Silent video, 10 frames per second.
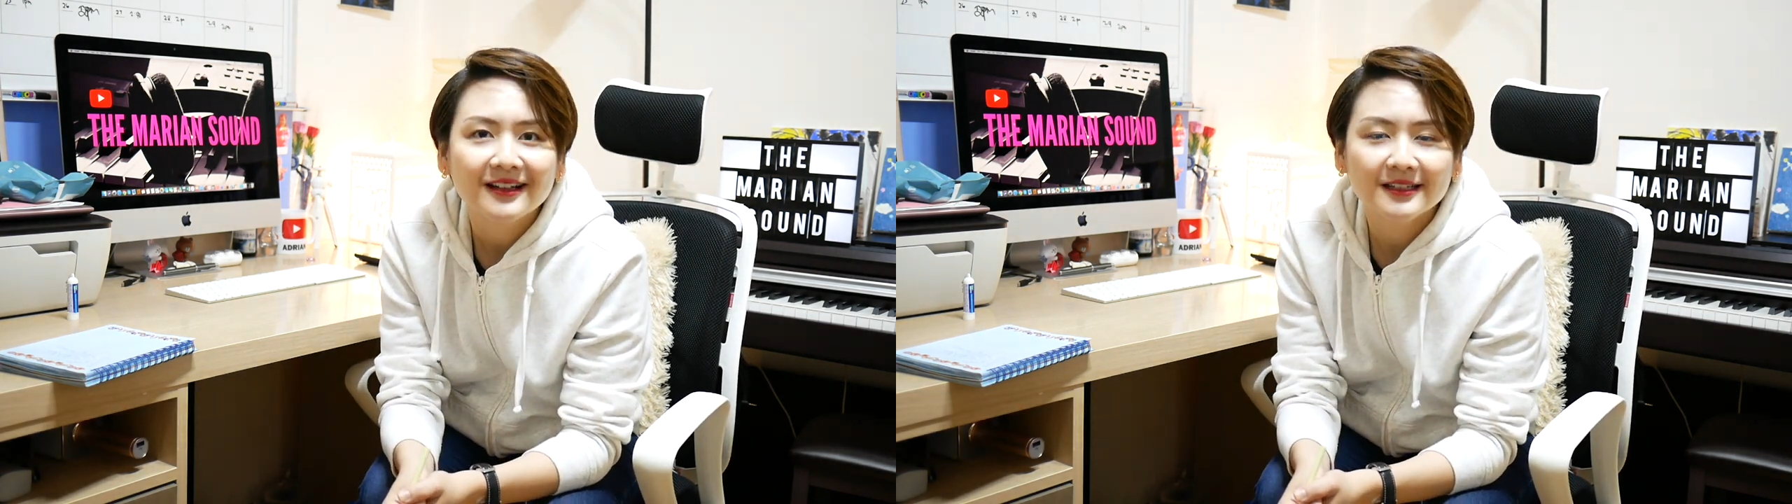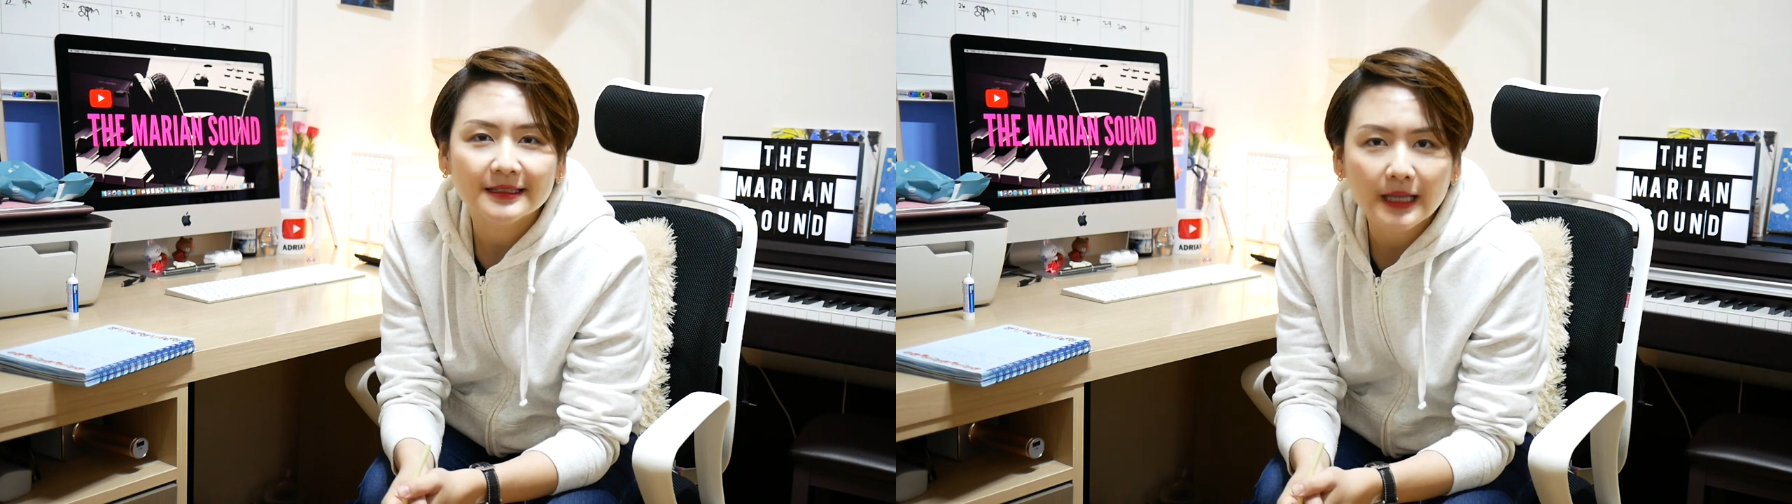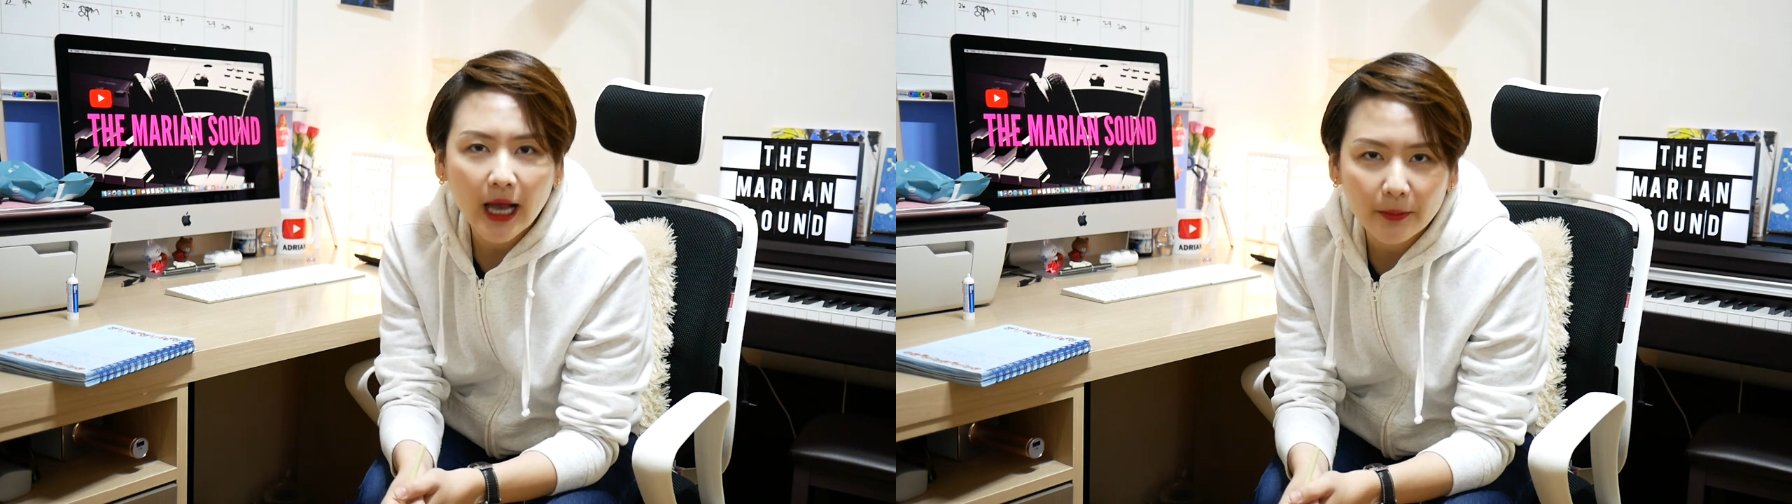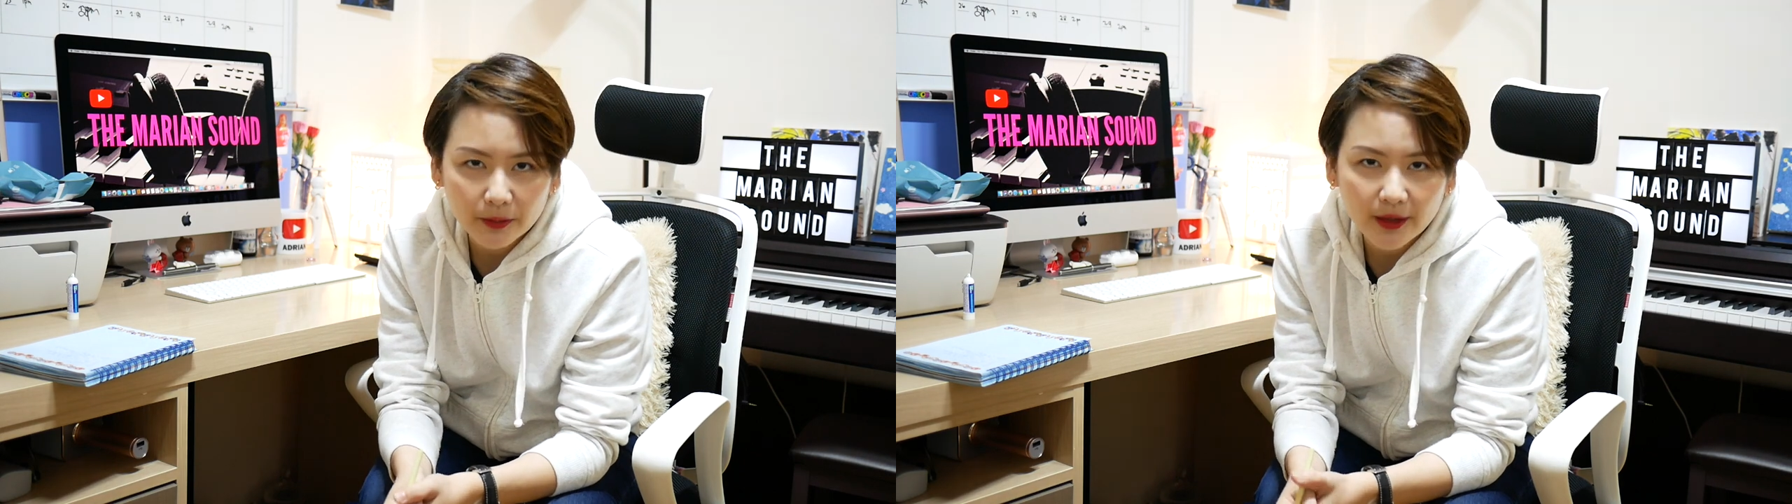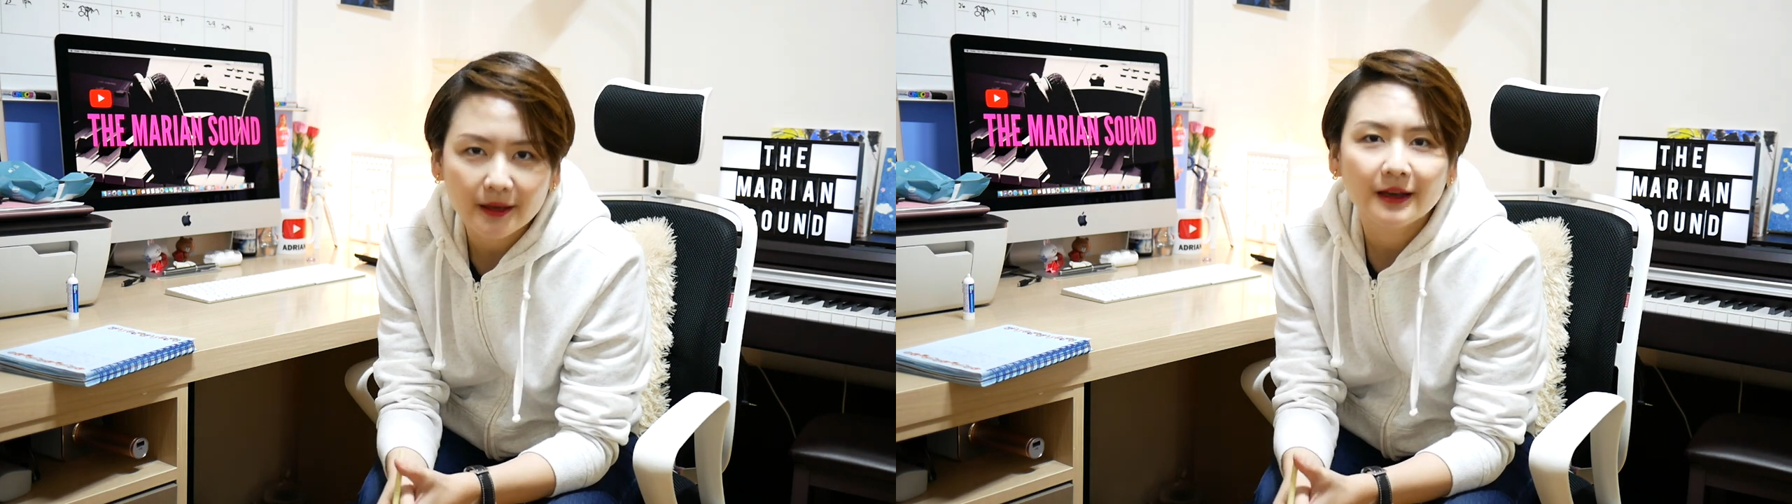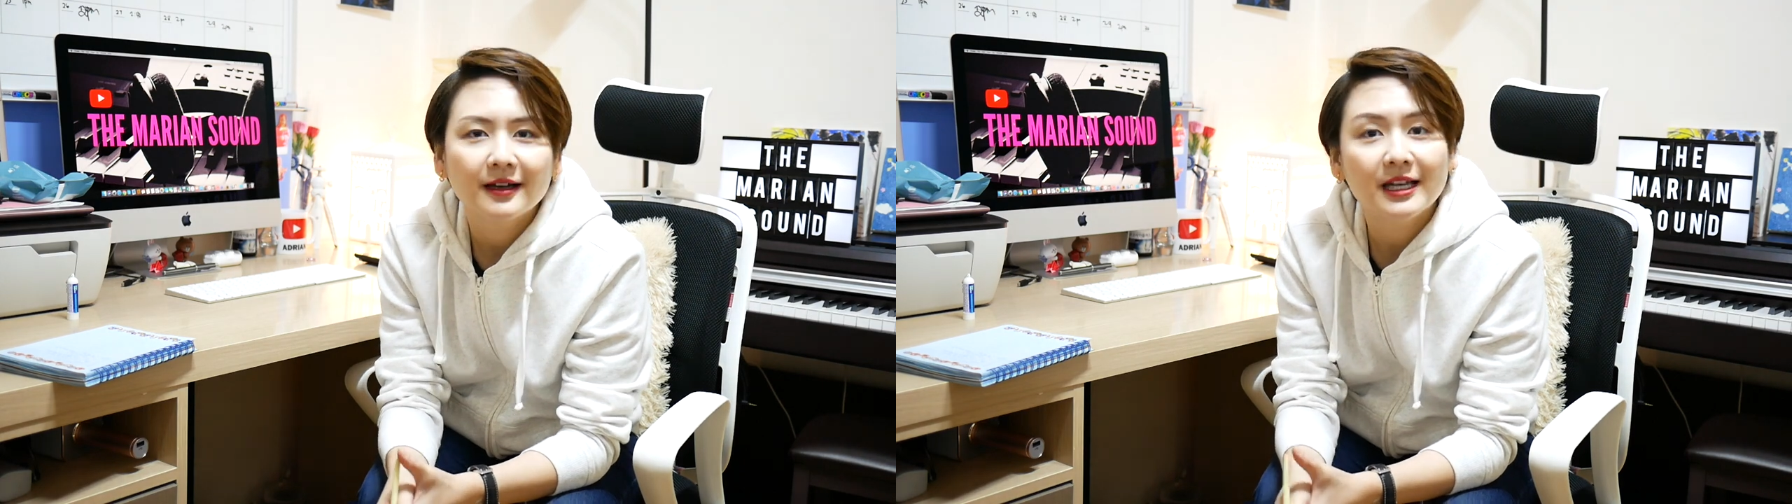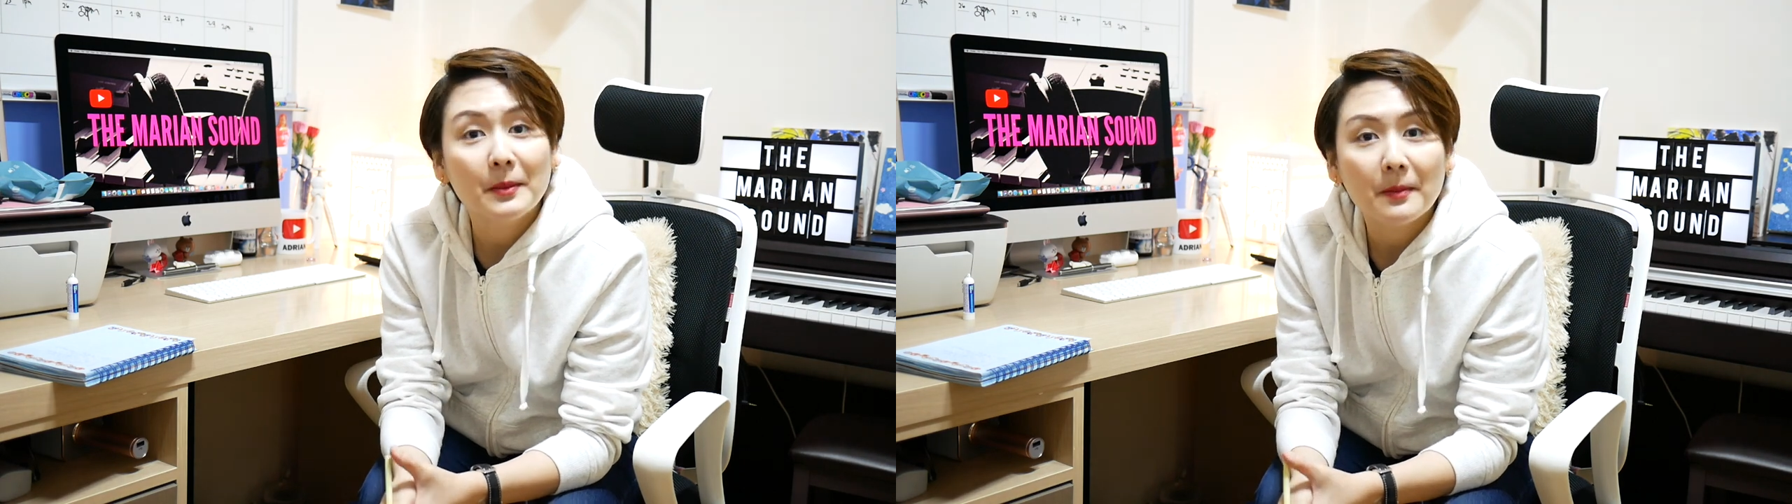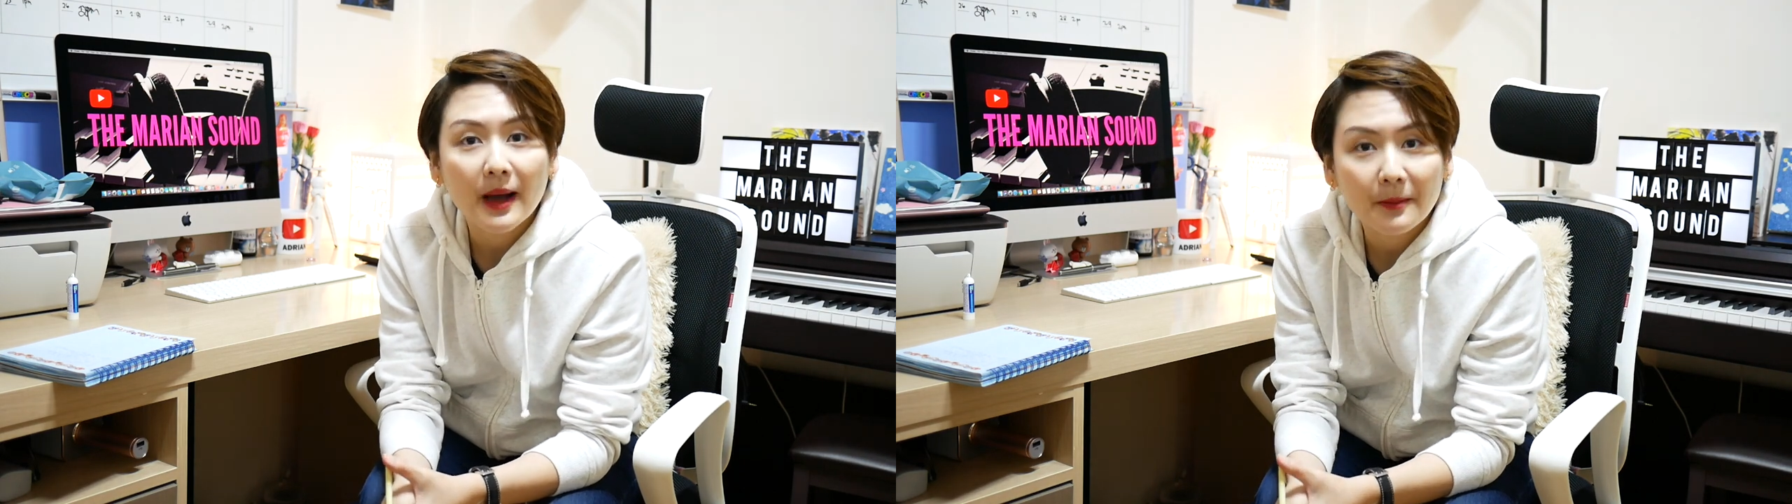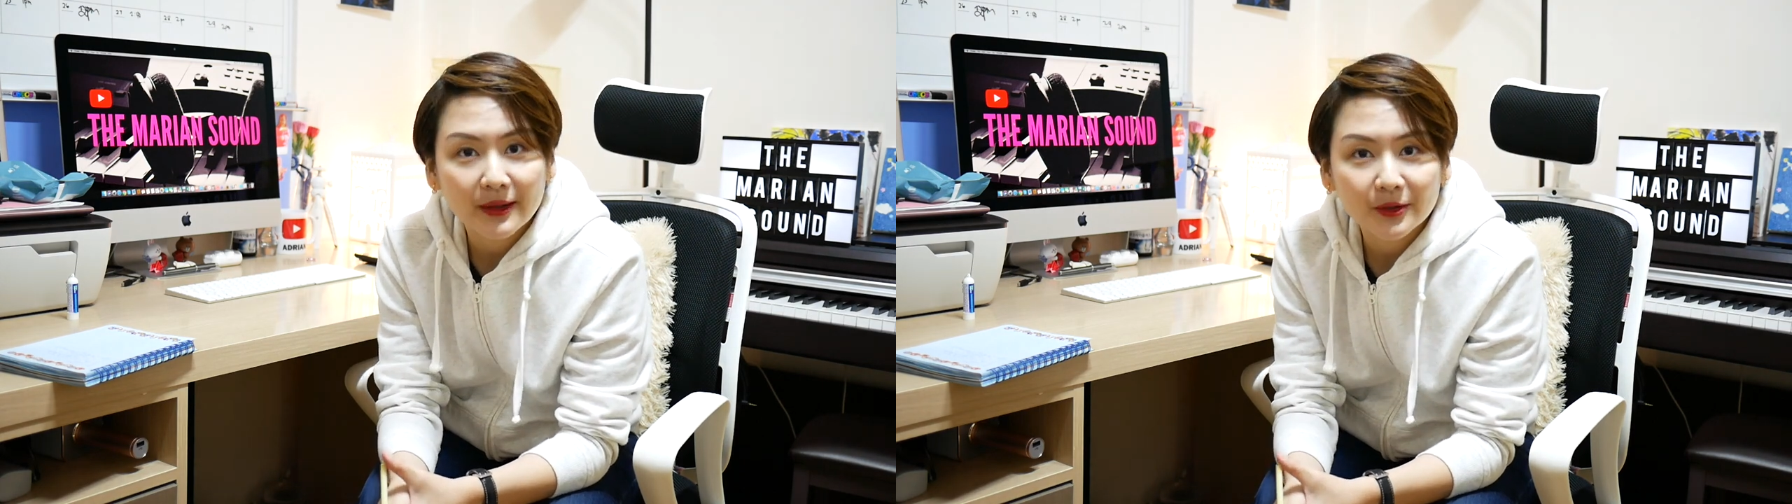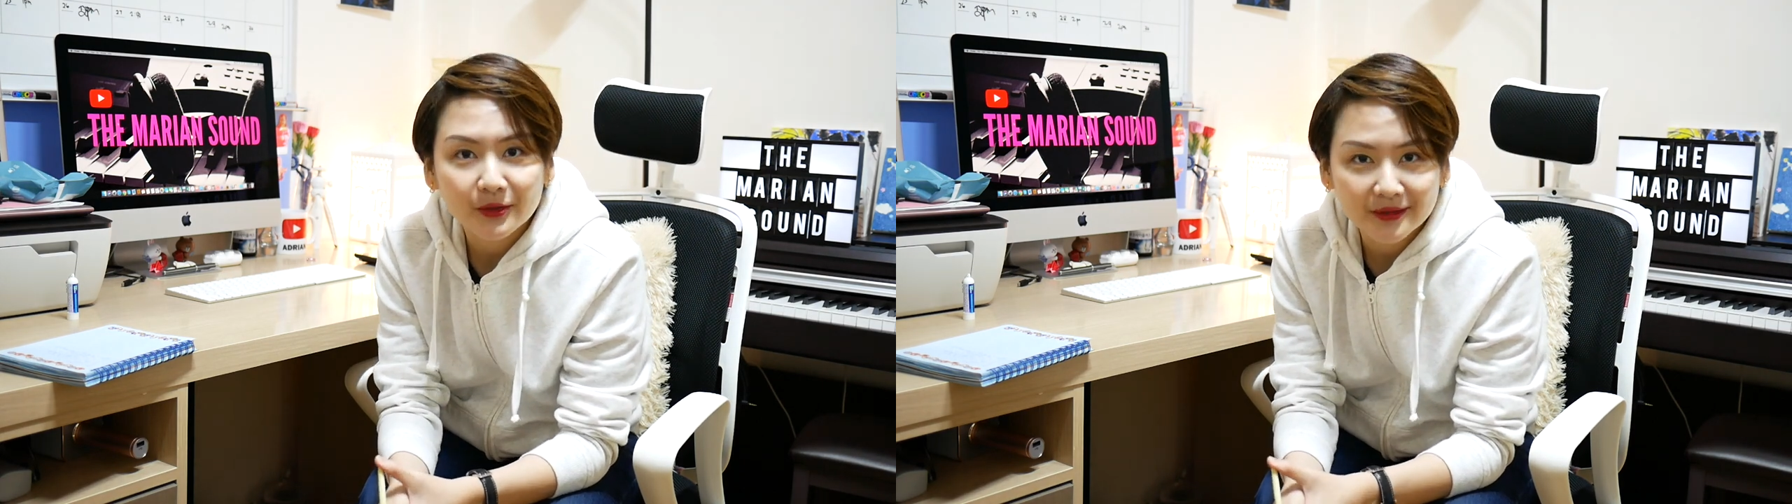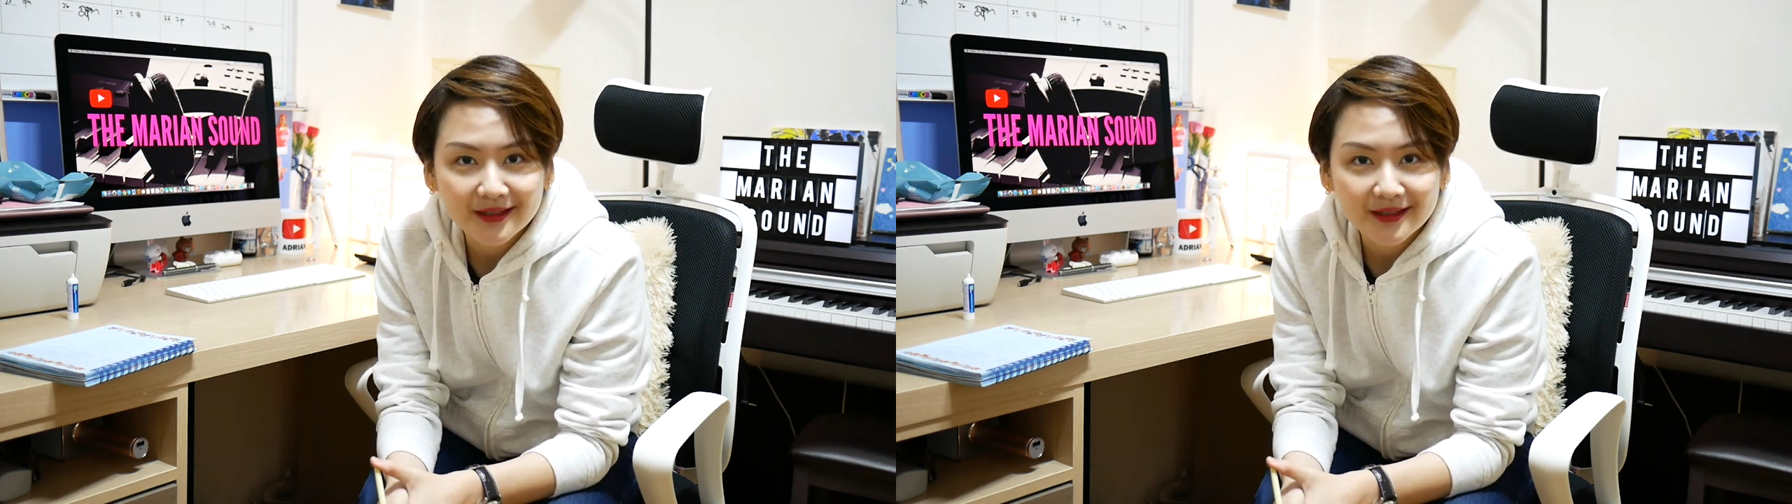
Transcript: na topic na mapapanood